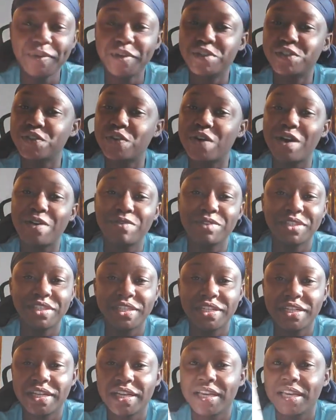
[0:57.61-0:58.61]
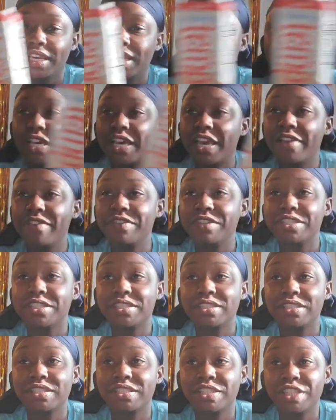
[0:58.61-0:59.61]
so i was in if it's
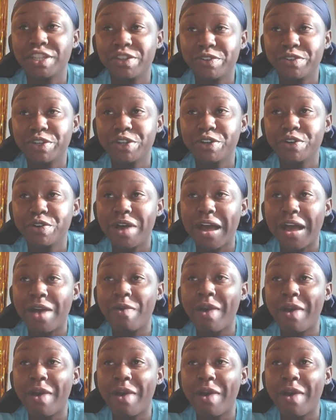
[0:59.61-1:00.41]
cereal, I will